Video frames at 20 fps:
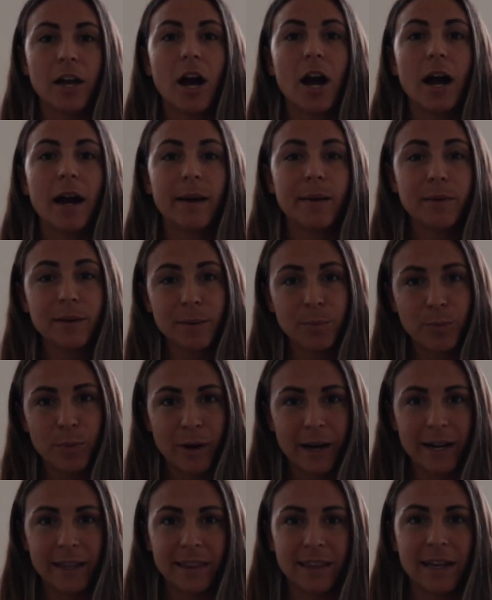Our
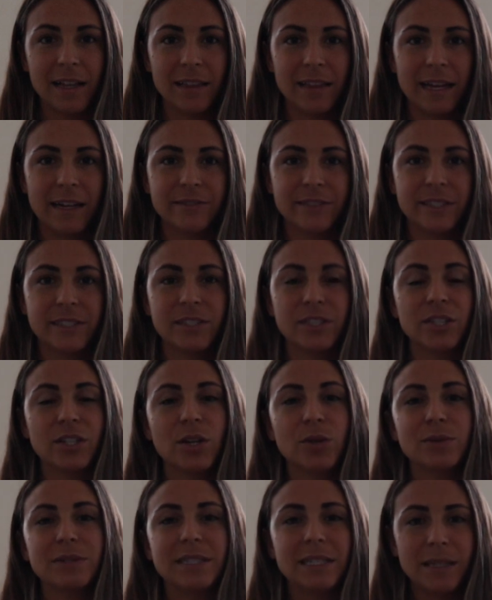breath allows us to
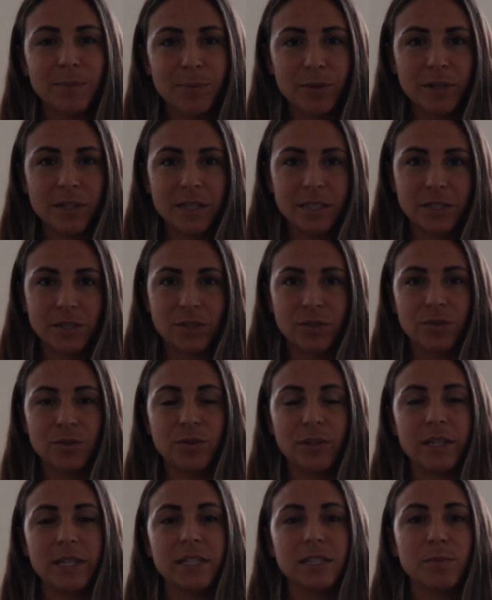go deeper
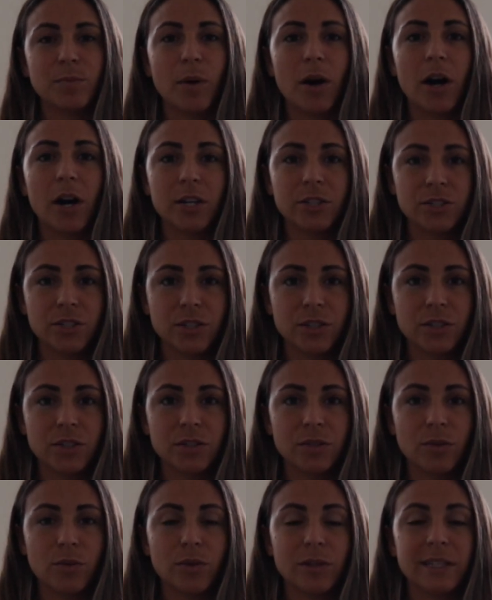into these
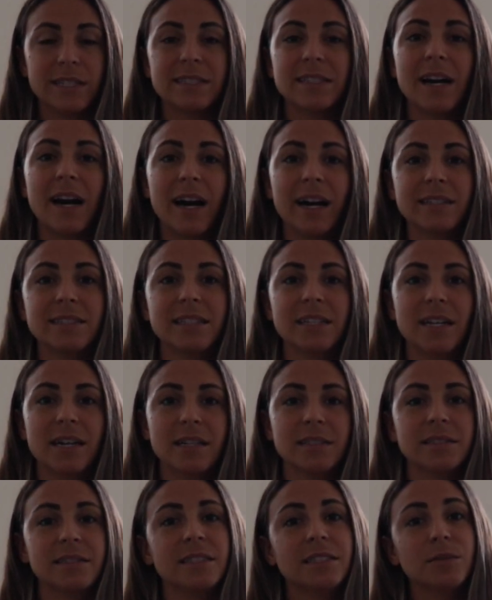postures or these
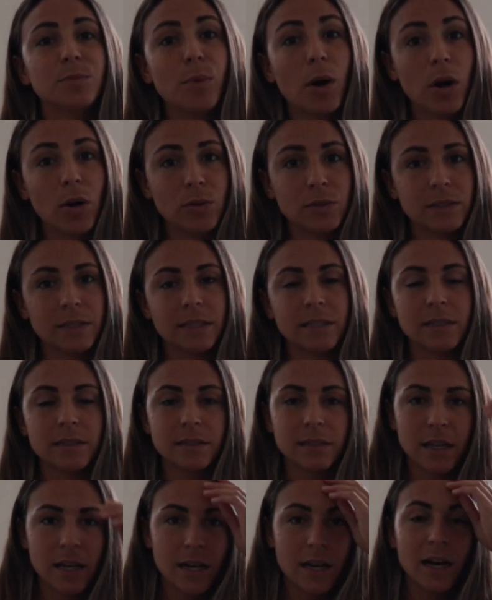asanas, these
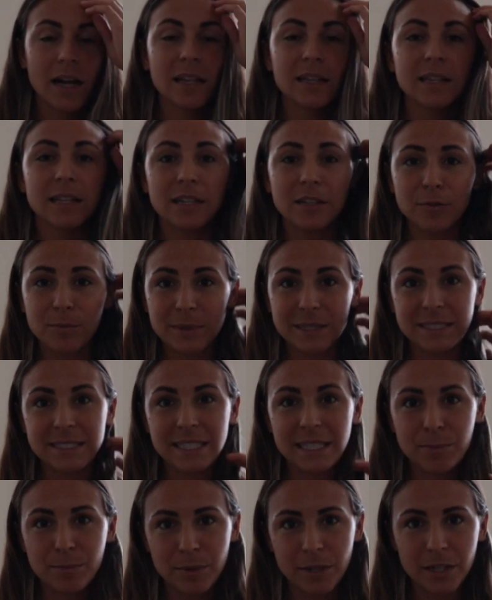poses, a little bit
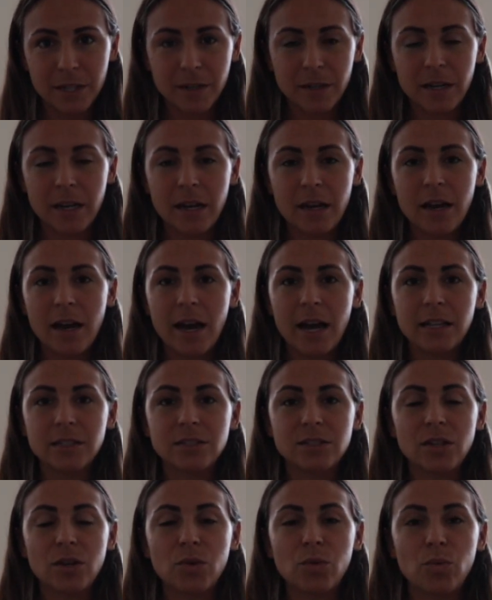deeper. And
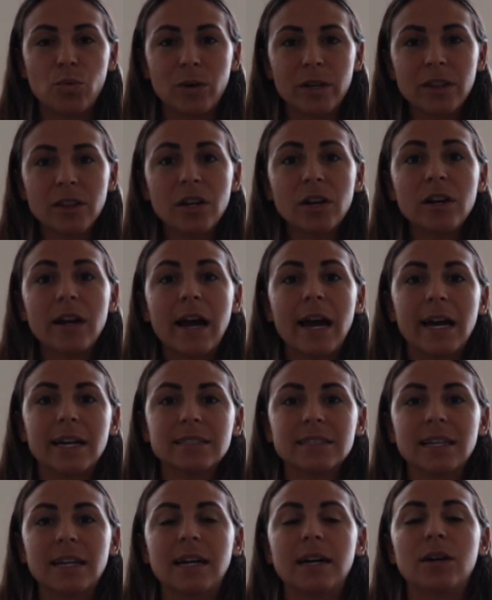so with our
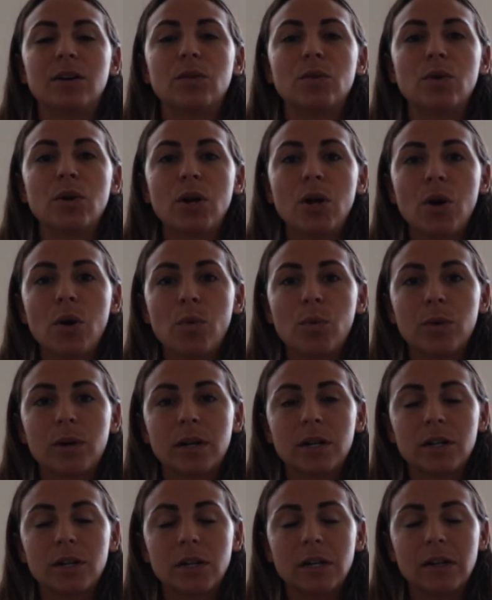exhale,
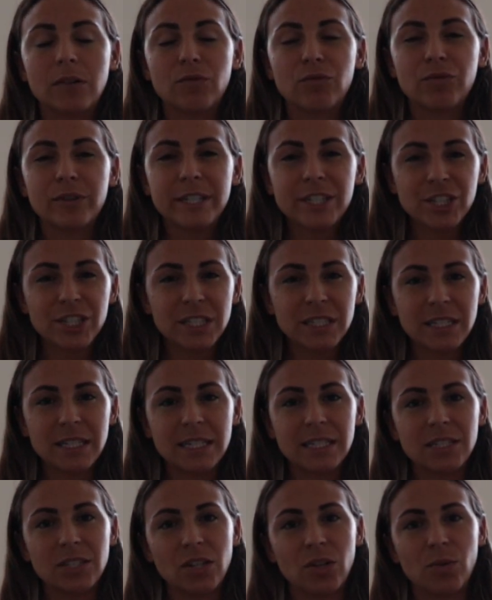we're reaching
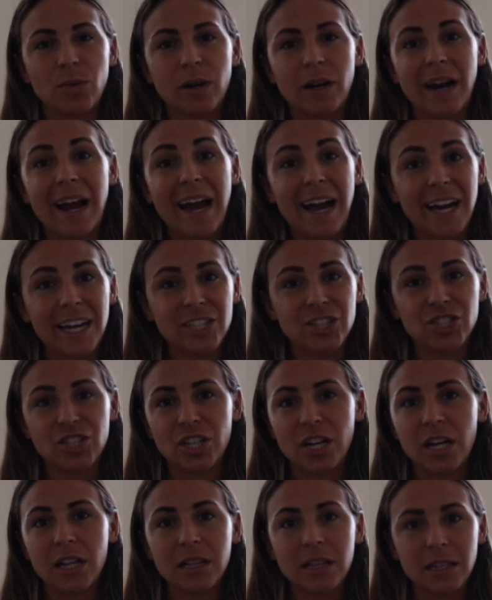into our
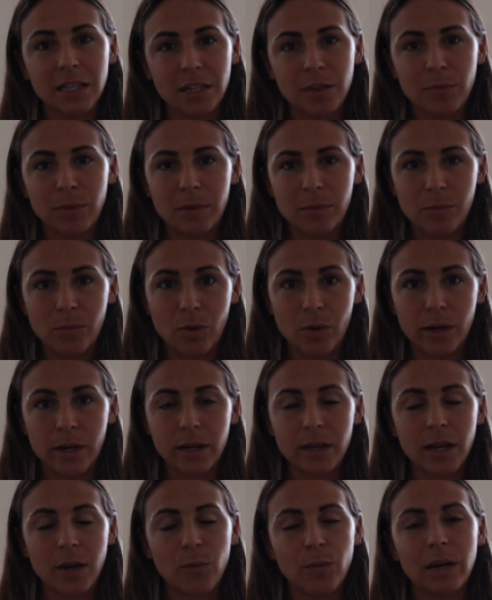edge a little bit more.
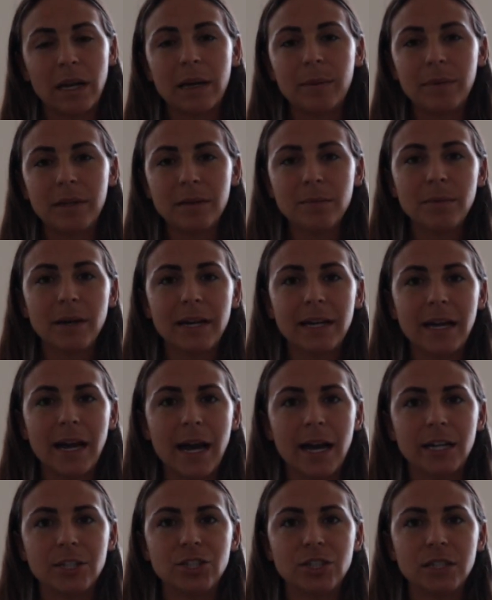And what I mean by
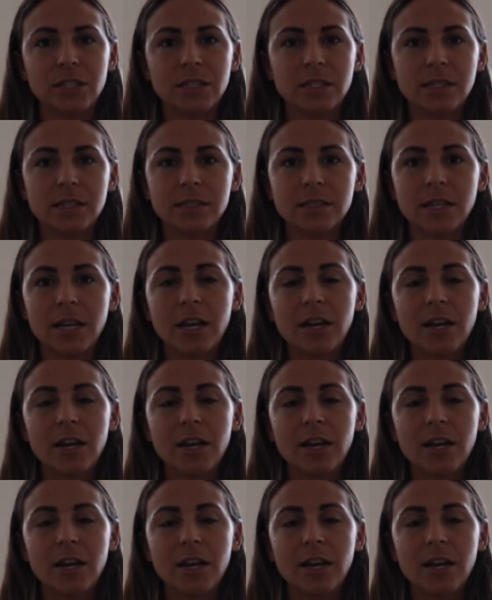edge is